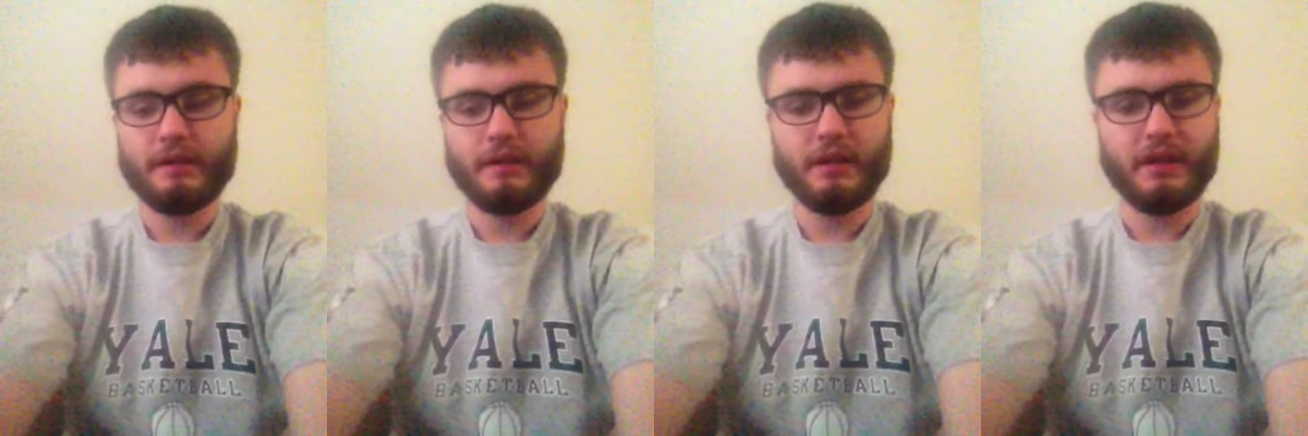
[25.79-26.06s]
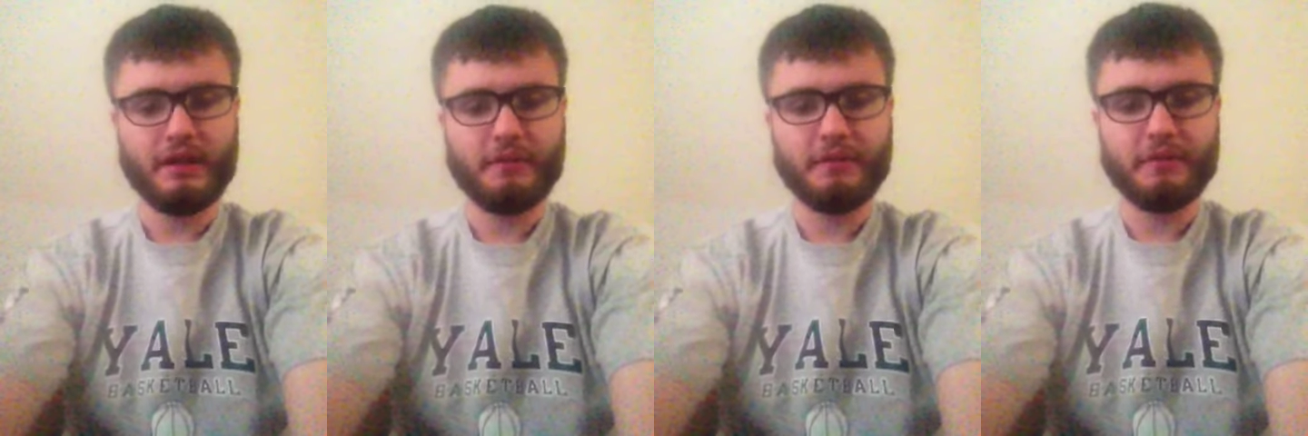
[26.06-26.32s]
I
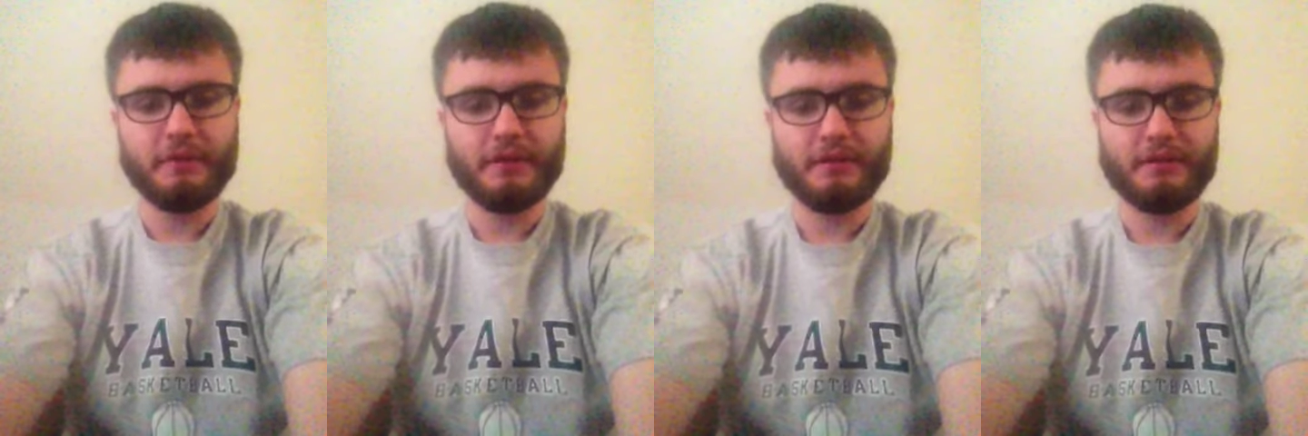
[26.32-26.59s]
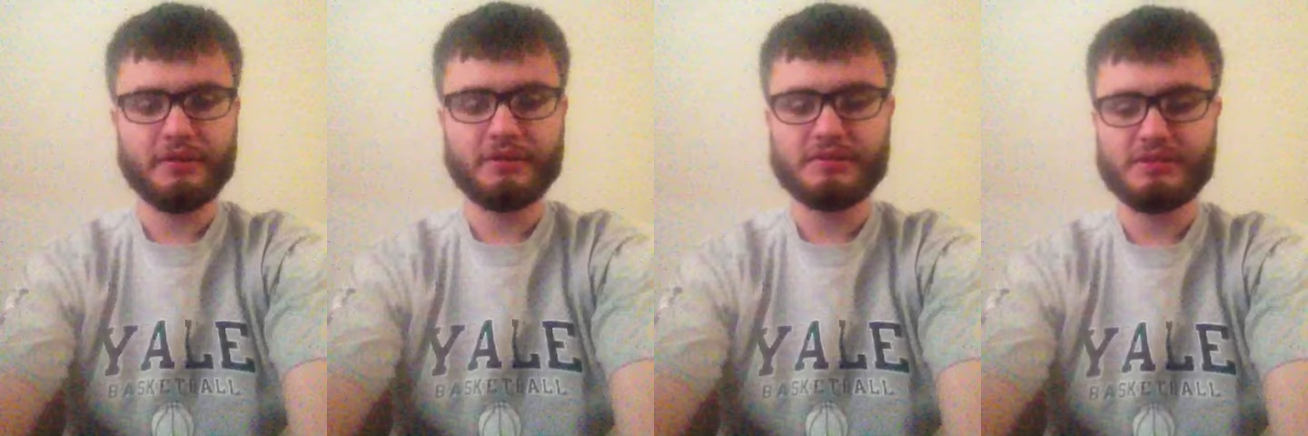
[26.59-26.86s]
have
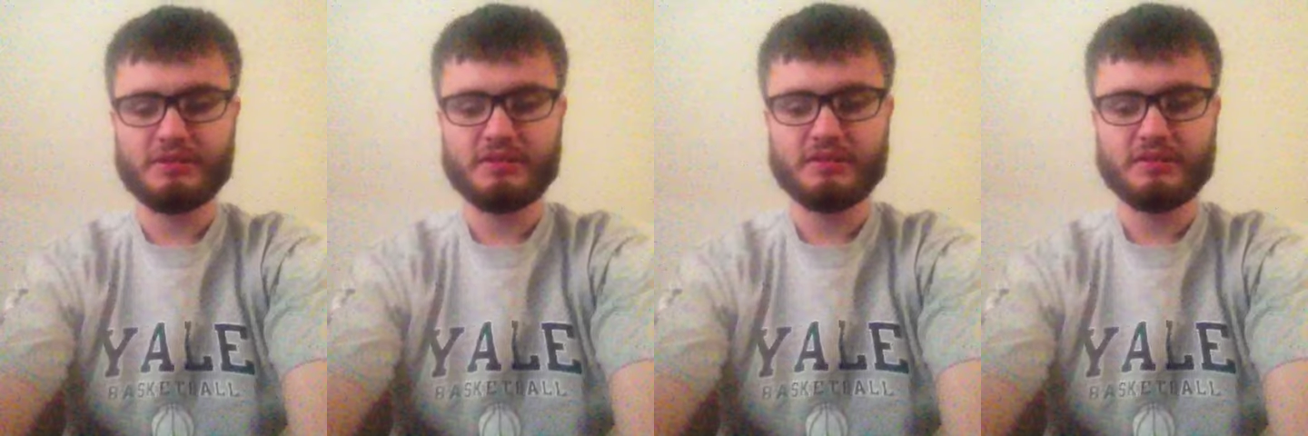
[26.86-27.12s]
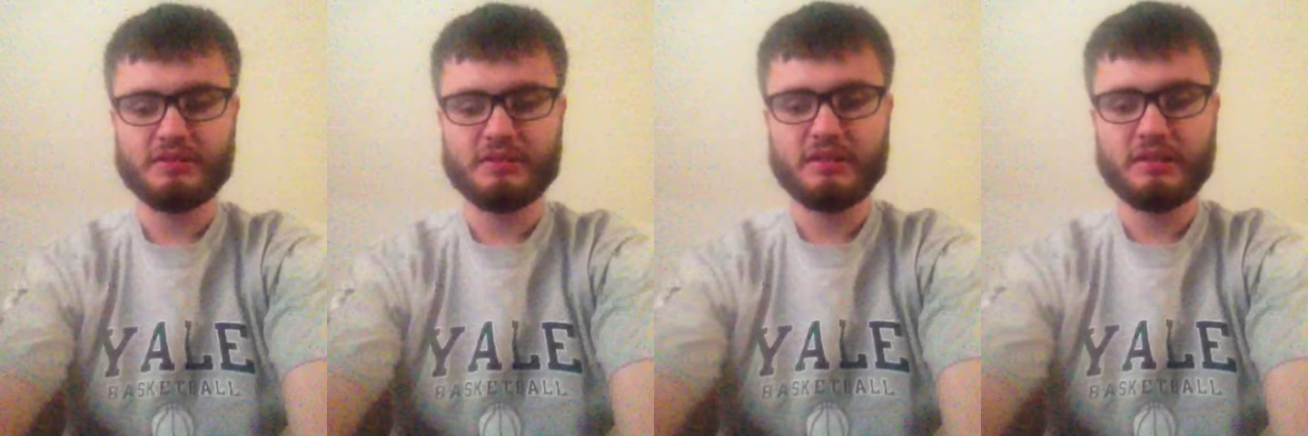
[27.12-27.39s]
another
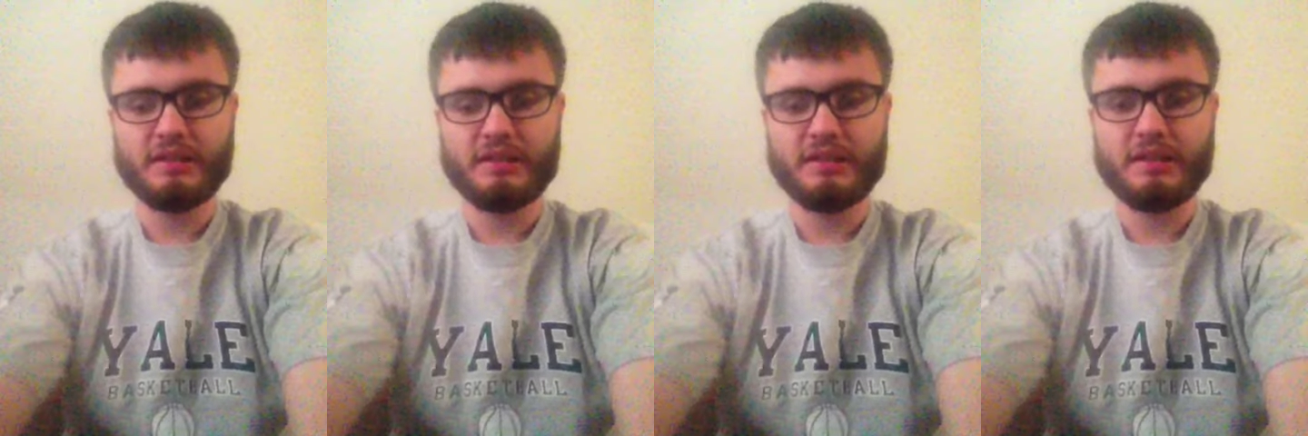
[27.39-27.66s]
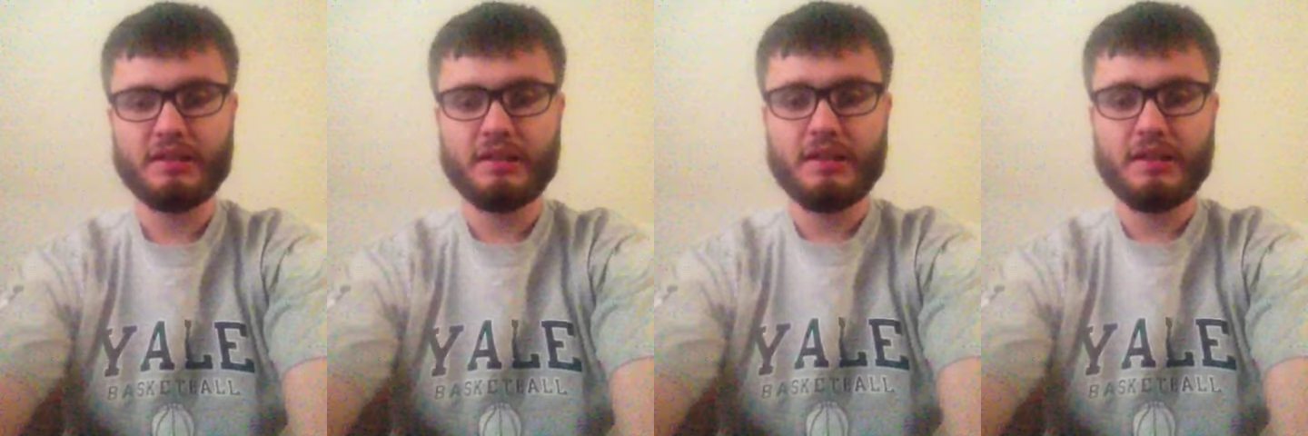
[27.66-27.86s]
exhausting day.